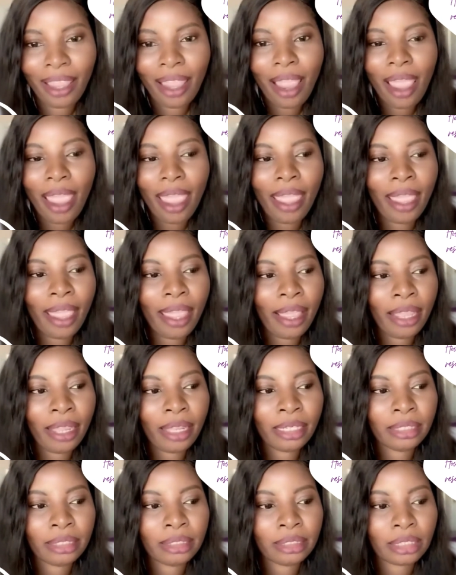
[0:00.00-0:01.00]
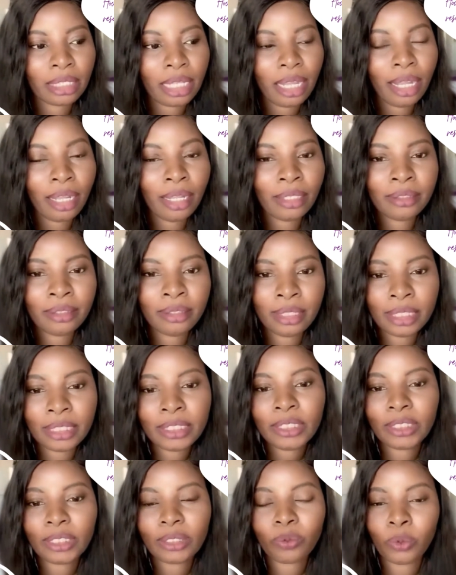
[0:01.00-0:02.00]
And
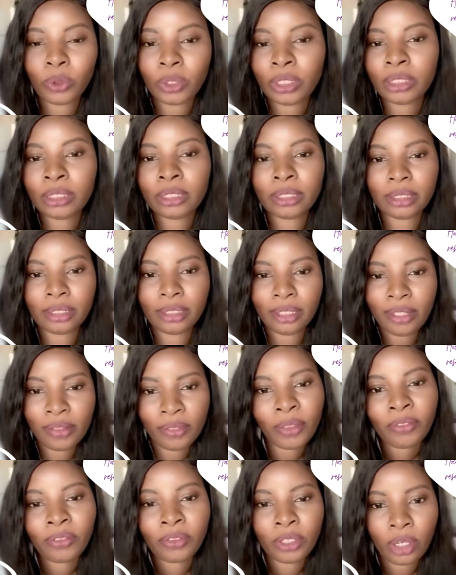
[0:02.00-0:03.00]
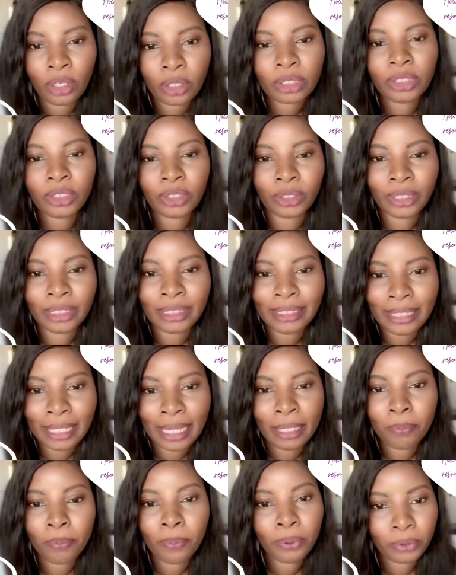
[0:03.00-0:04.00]
this was the doctor
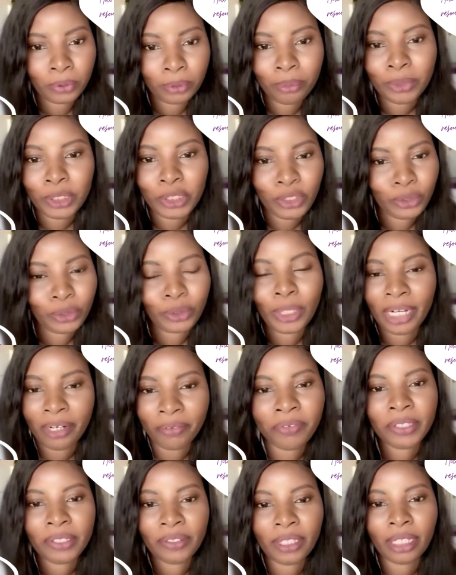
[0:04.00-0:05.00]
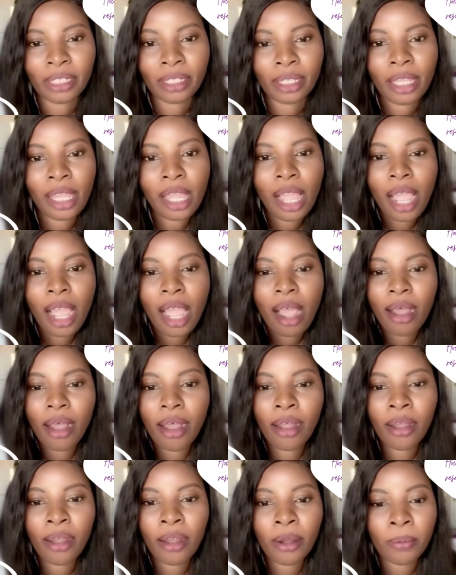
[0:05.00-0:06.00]
that put me through everything.
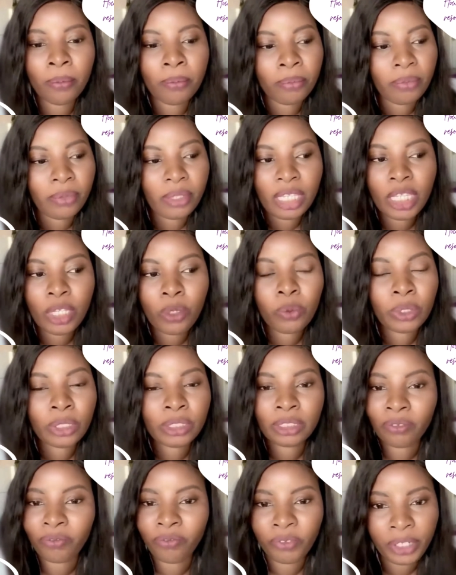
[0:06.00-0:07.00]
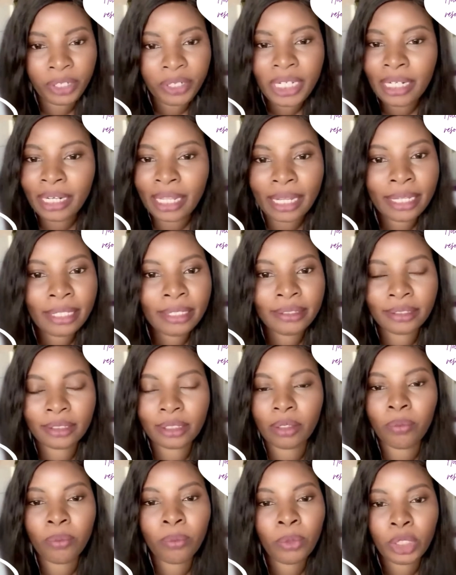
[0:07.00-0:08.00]
He was a very nice,
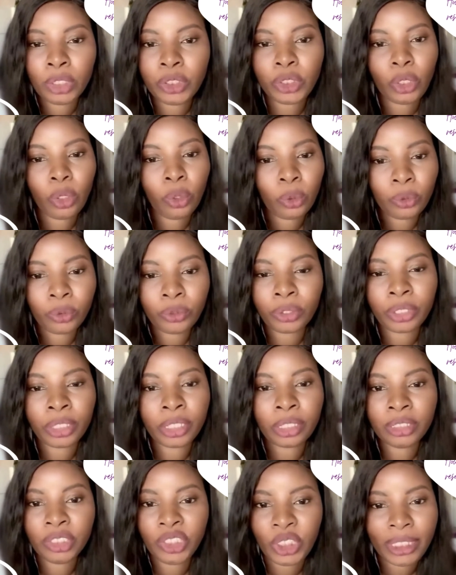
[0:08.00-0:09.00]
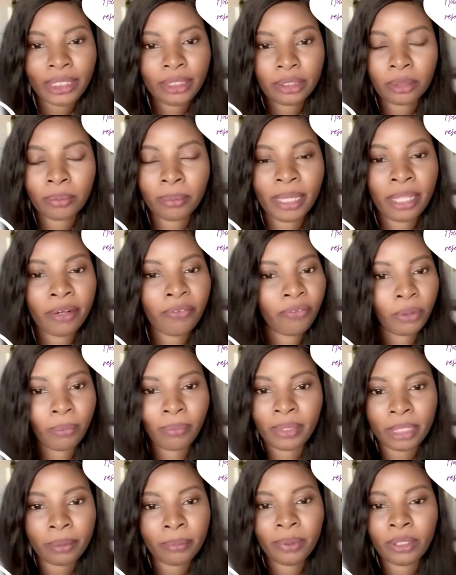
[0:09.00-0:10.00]
much older gentleman from
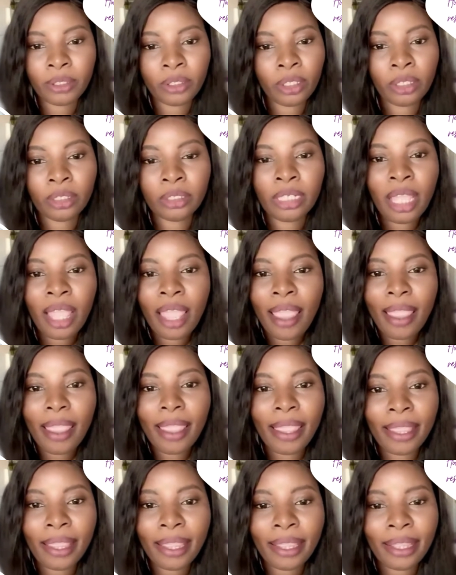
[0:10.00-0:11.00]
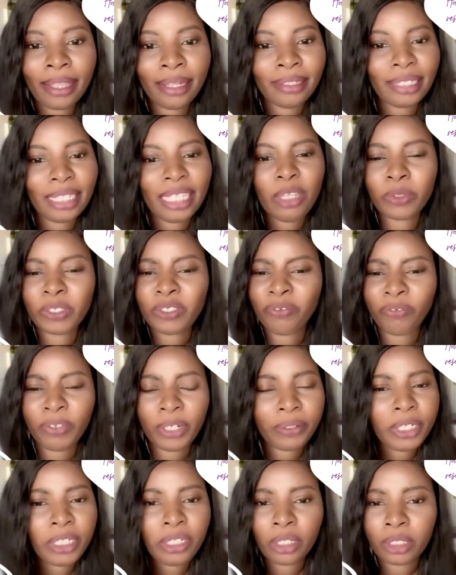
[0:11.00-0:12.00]
Lebanon, and he was
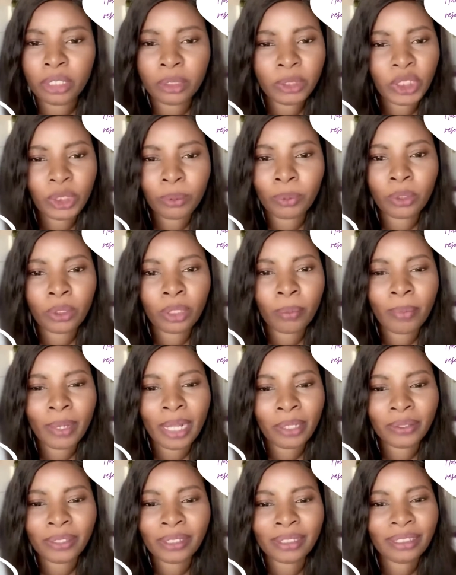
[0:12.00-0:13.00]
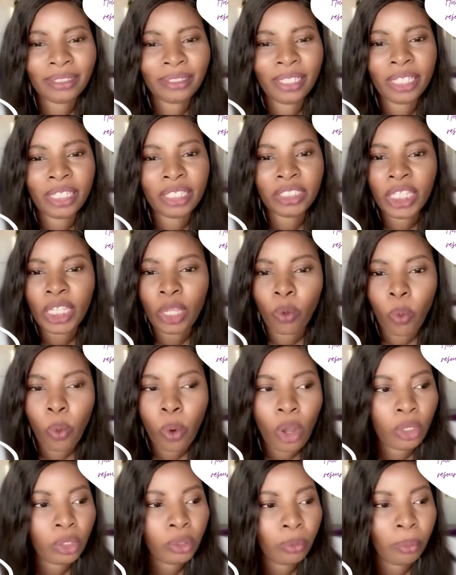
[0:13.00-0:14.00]
very knowledgeable about these things. He
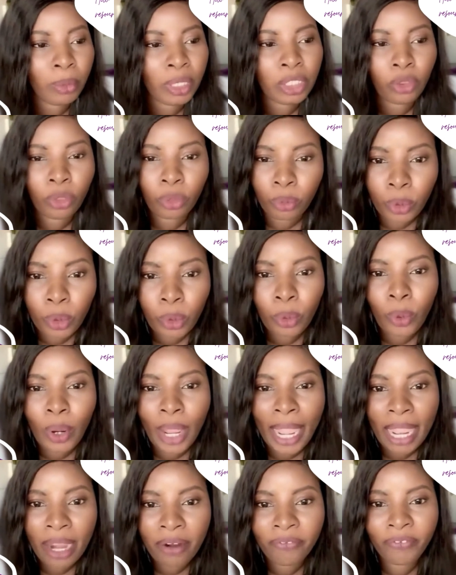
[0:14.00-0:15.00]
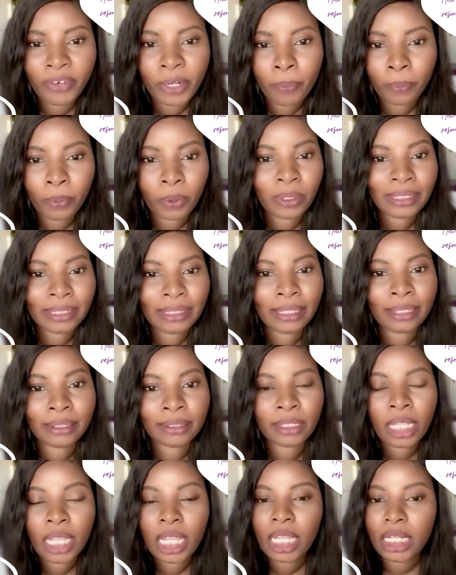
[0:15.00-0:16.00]
walked me through every process.
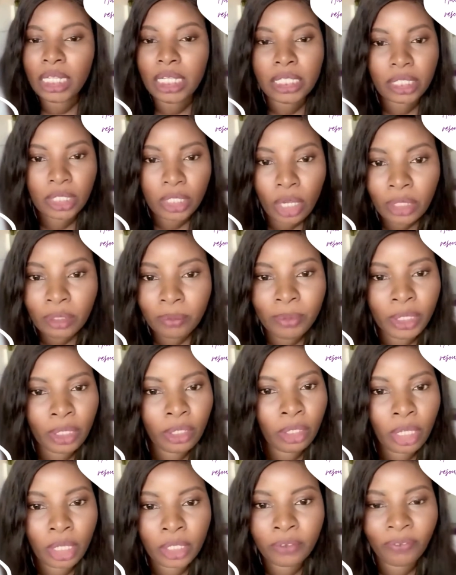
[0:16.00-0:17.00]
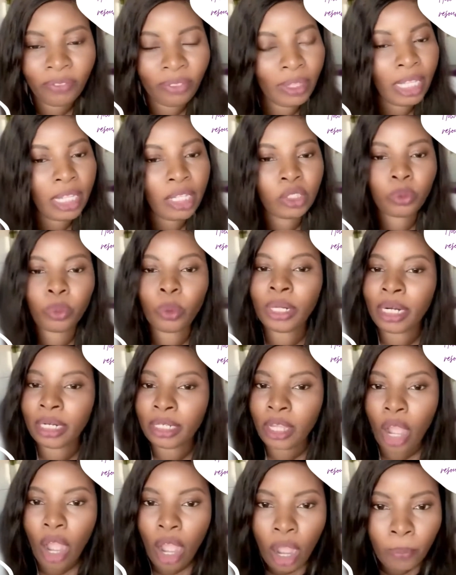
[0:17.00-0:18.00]
He taught me a lot of things. What are
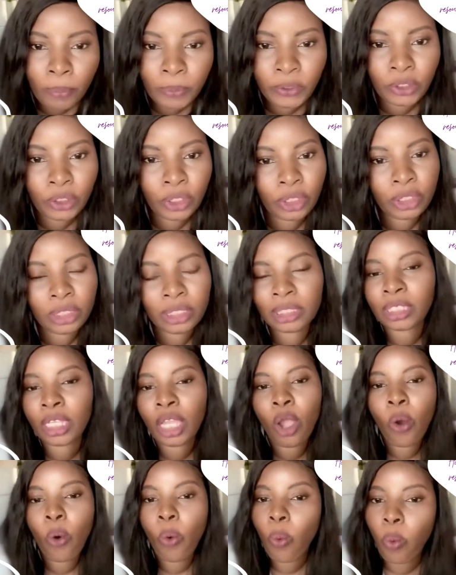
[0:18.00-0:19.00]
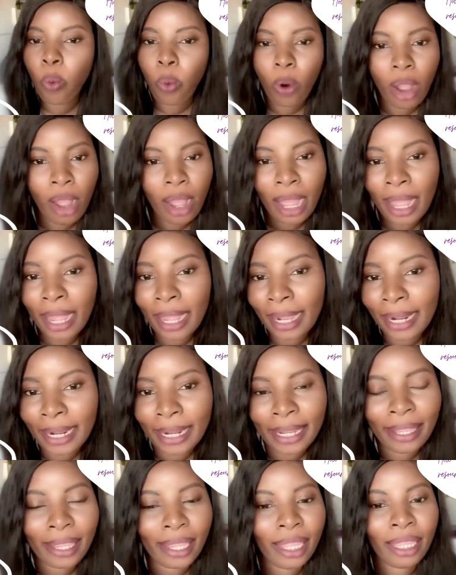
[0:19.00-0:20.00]
the options?
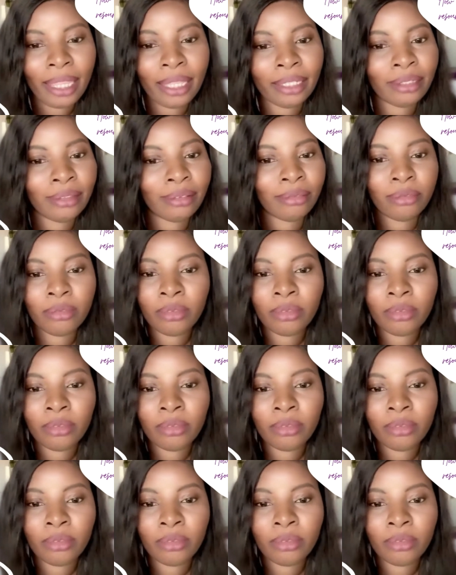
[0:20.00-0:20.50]
Why? And,